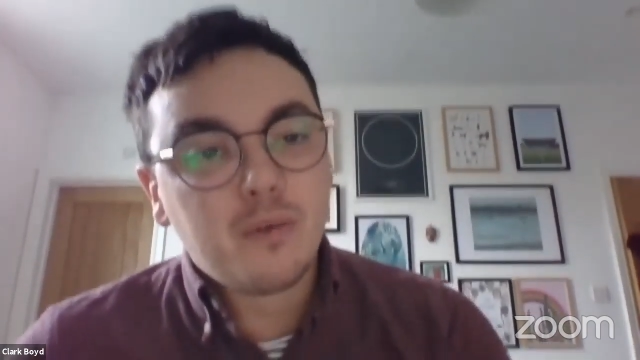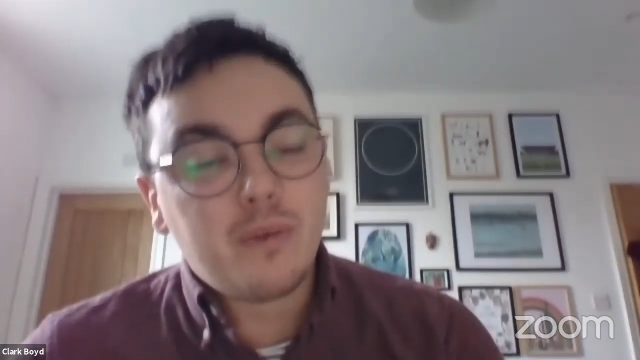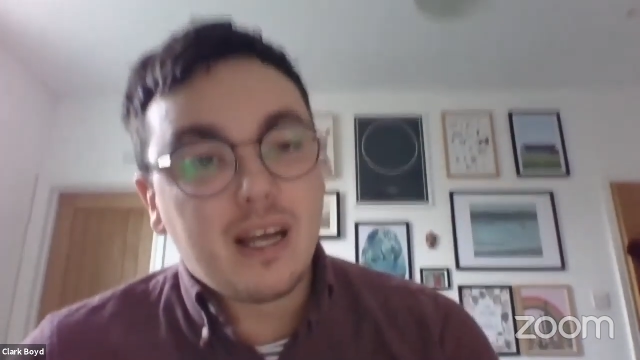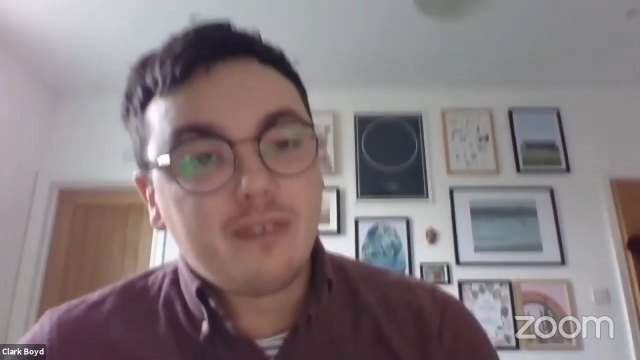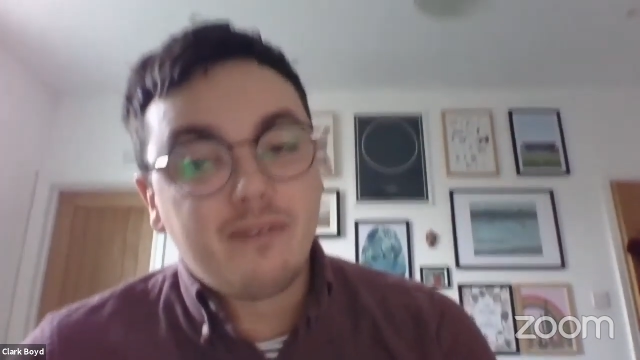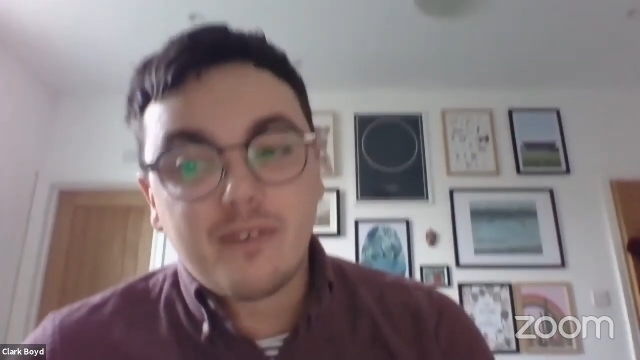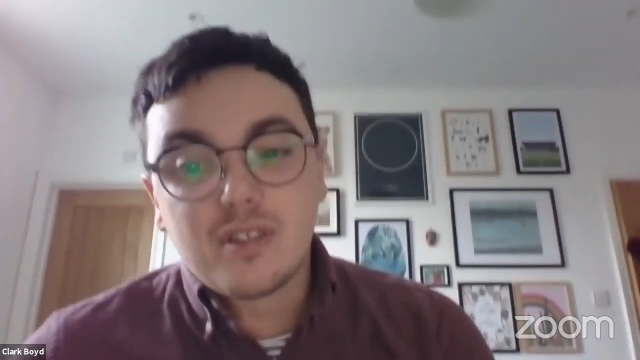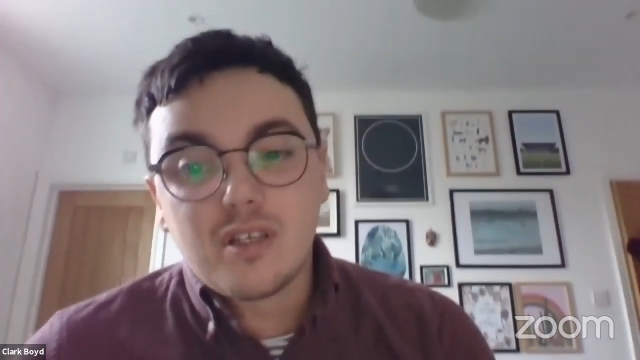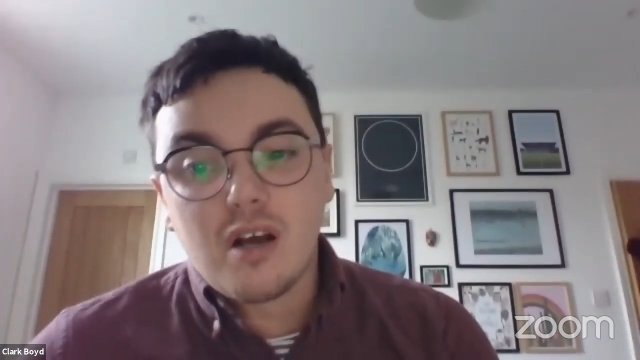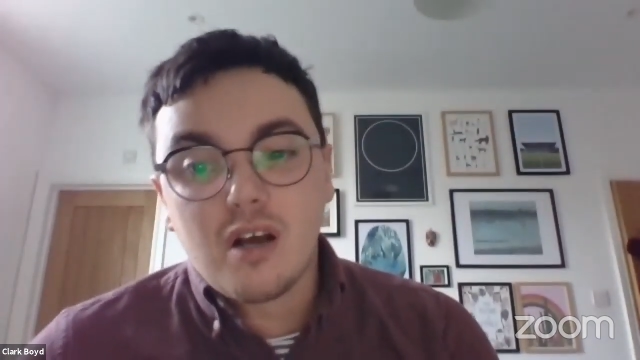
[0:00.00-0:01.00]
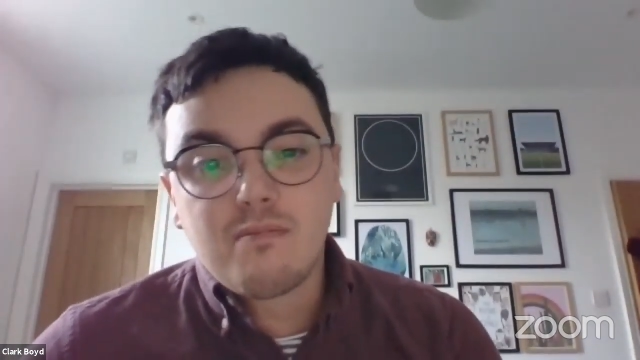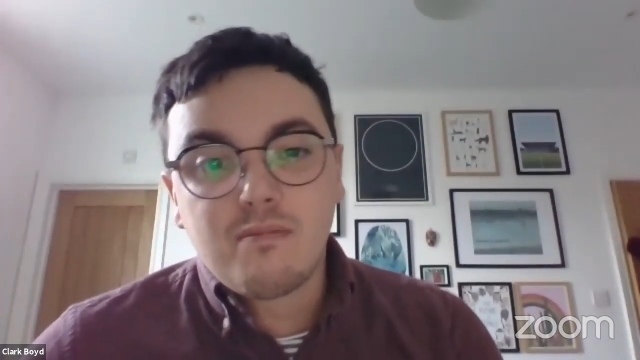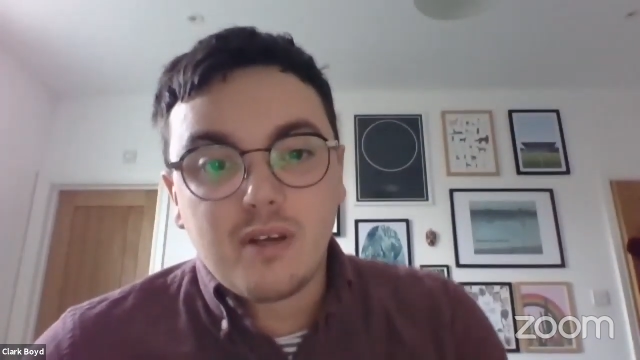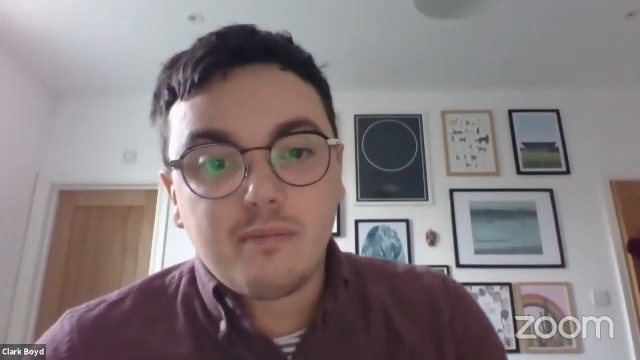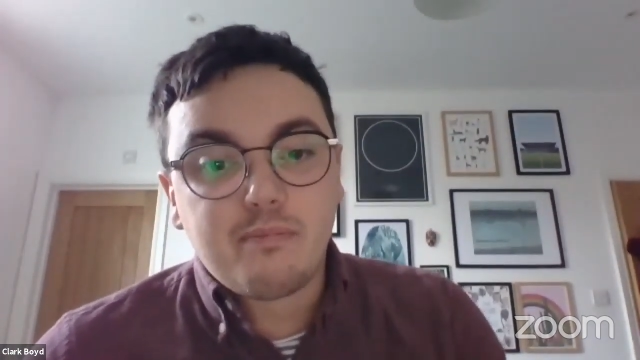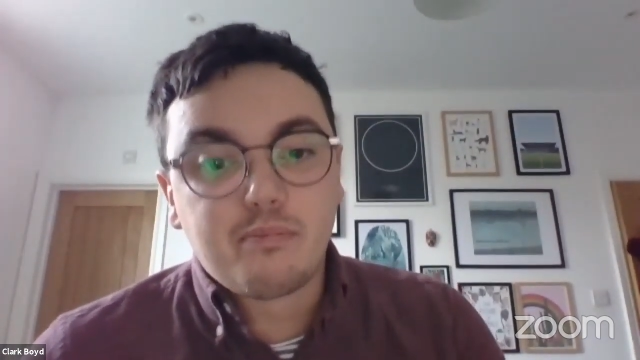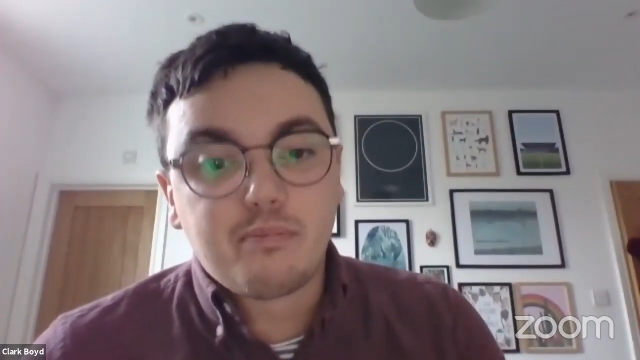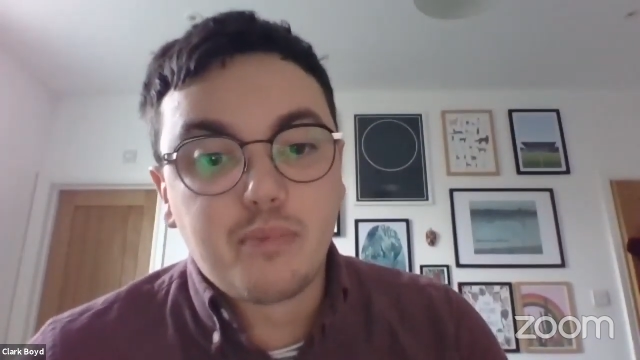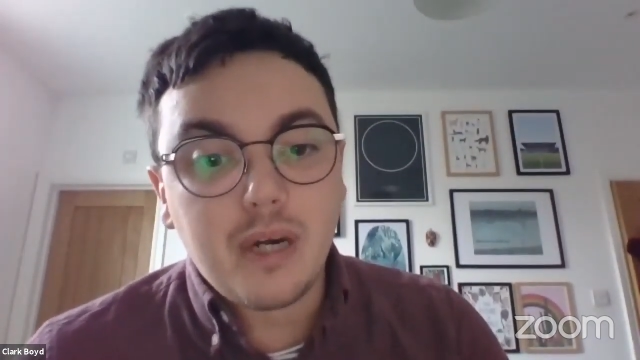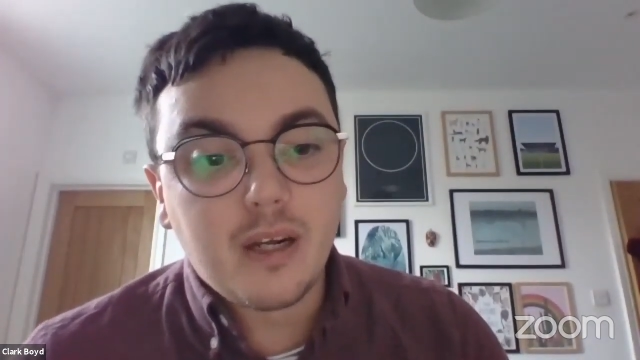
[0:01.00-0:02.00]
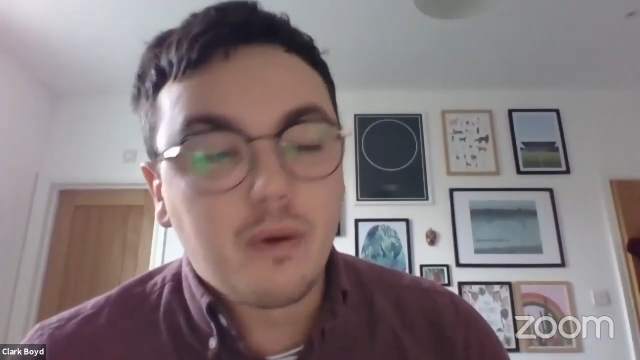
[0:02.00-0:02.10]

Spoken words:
We have some brilliant